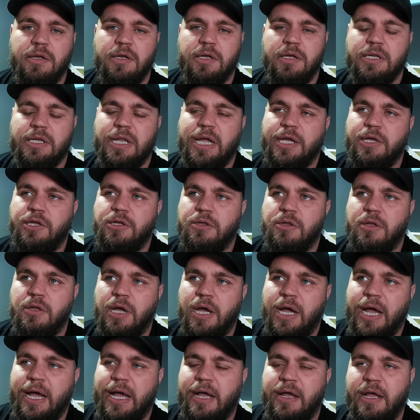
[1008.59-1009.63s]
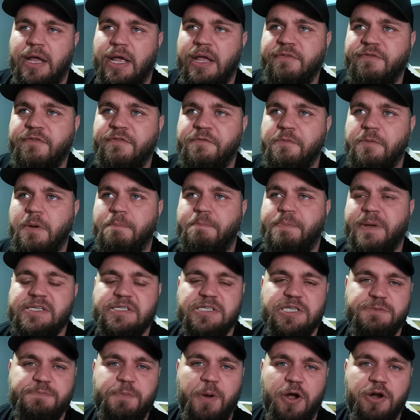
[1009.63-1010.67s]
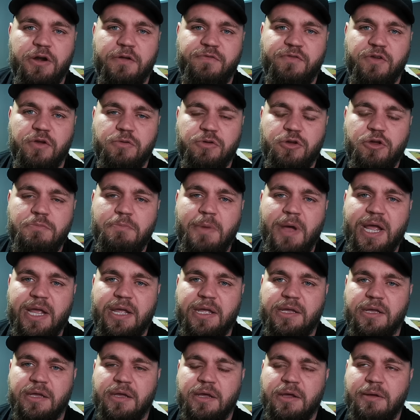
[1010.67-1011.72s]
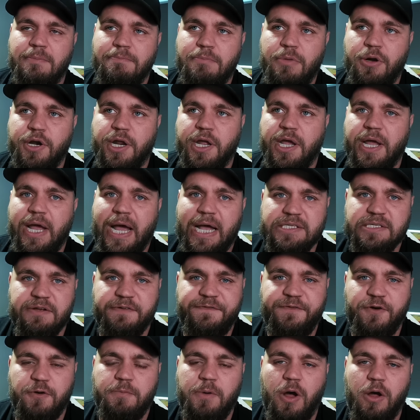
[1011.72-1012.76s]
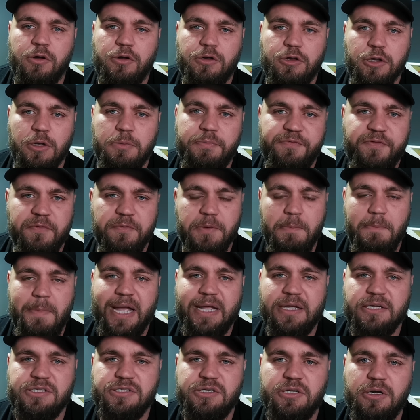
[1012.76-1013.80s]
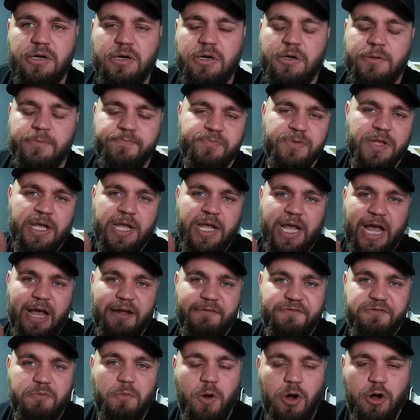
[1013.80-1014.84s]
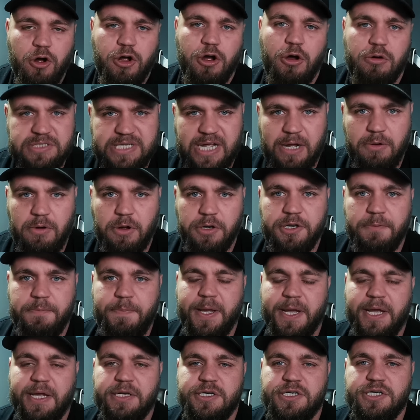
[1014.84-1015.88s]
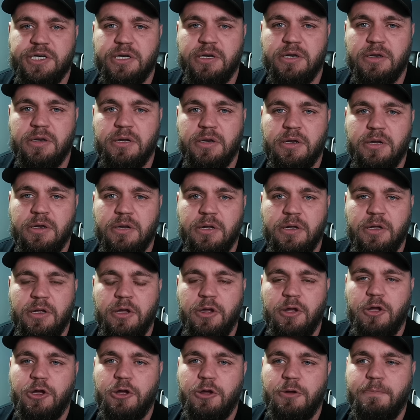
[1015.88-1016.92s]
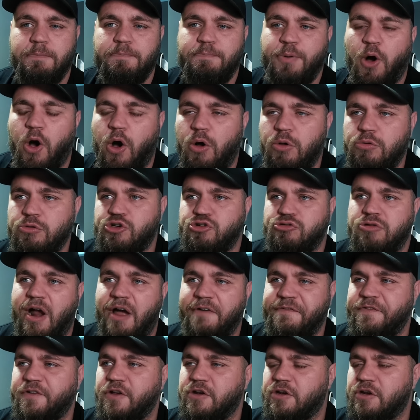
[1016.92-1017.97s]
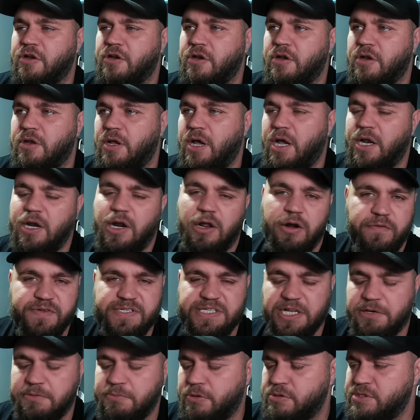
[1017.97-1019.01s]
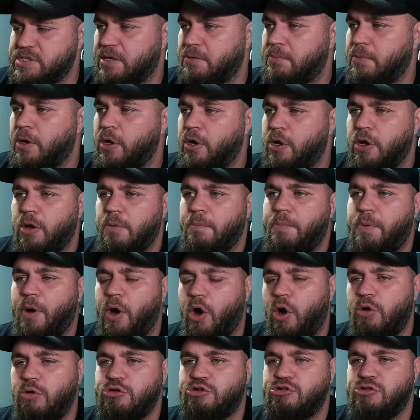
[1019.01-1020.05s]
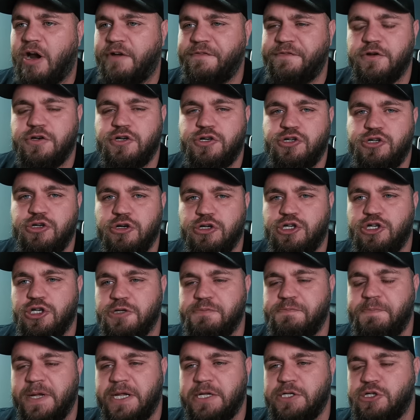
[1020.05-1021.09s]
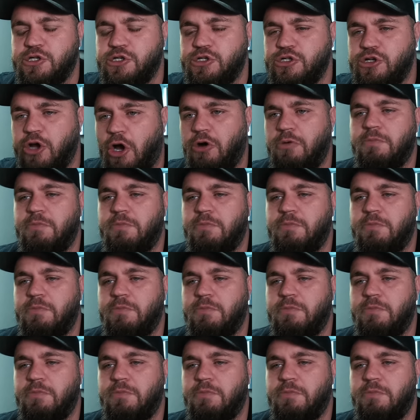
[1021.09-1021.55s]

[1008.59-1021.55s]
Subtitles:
Like, even from a business point of view, you make money as a football club from the megastore and from what goes out on the pitch. But Old Trafford, and obviously the museum, but Old Trafford should just be so